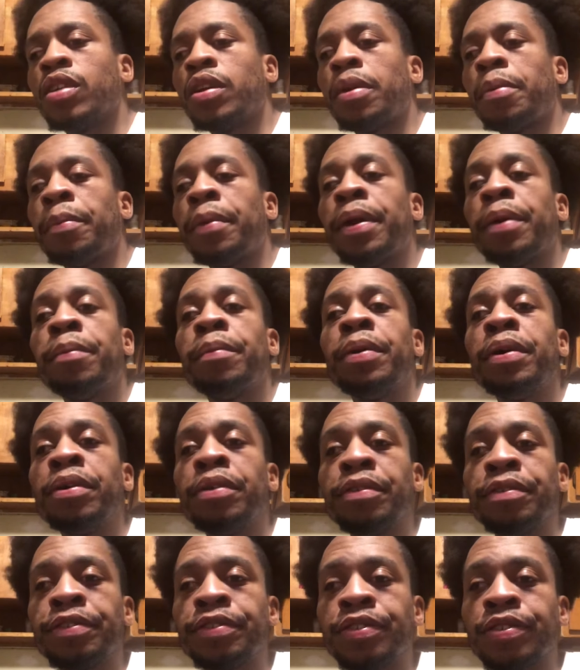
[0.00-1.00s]
Meek
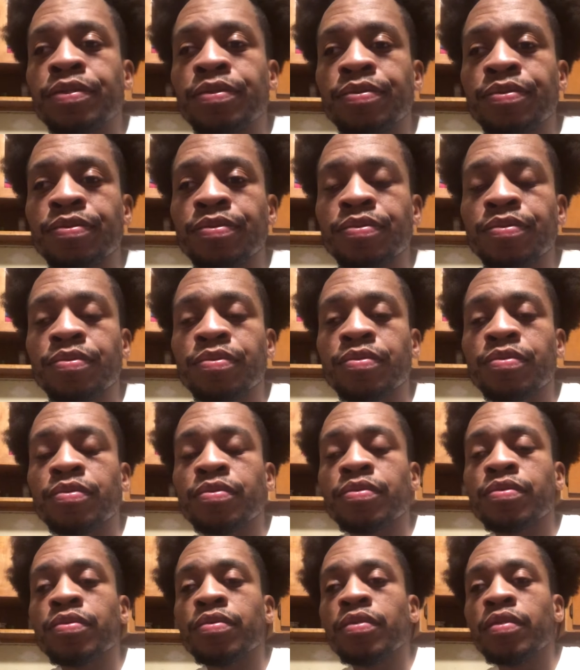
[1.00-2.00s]
Mills
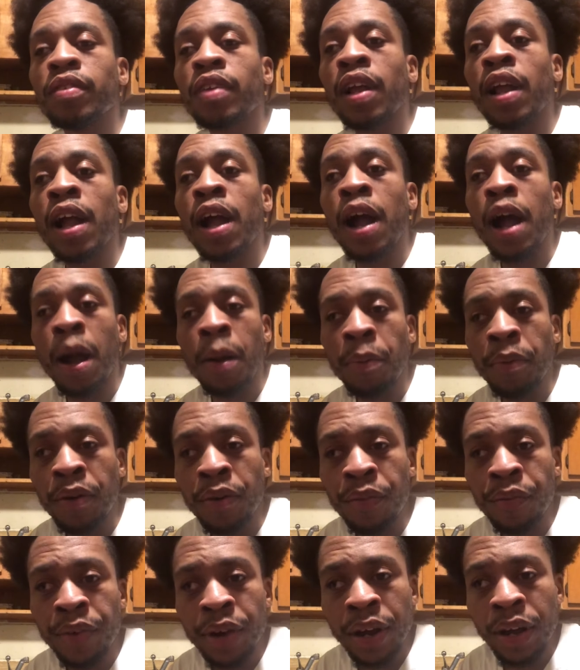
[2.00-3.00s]
hopping
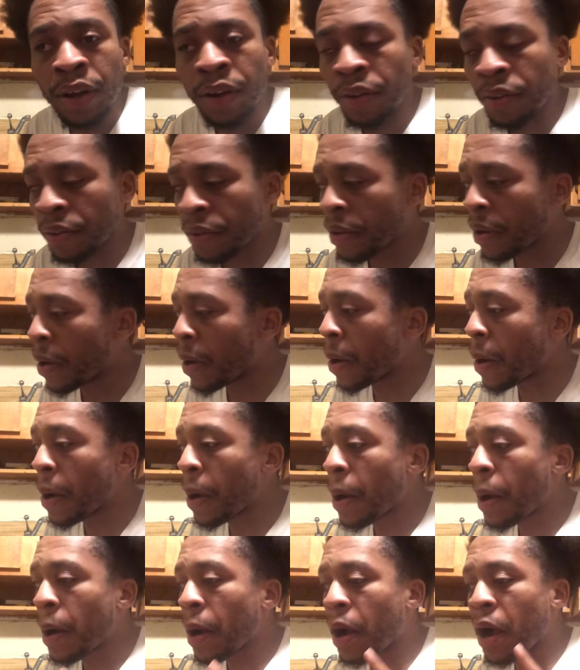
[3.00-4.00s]
around
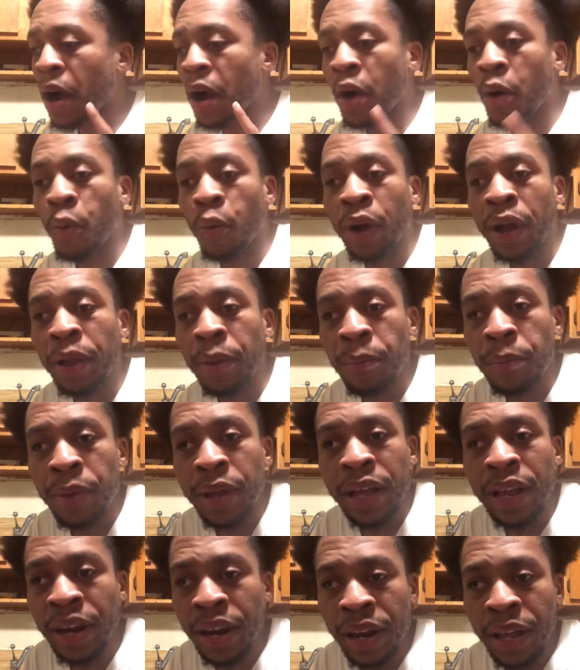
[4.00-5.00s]
a white
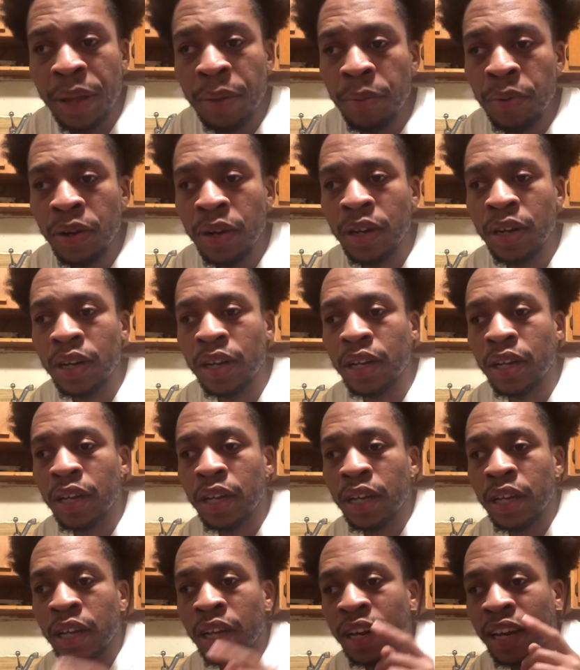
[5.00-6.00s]
man neighborhood
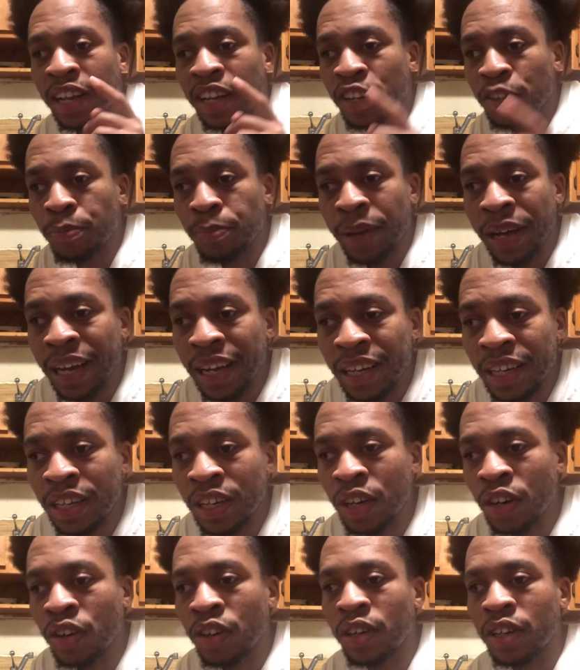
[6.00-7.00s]
in his
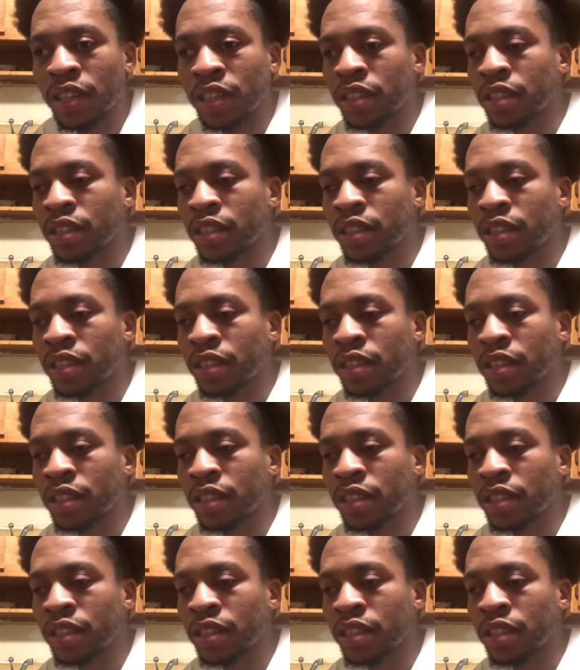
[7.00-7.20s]
backyard.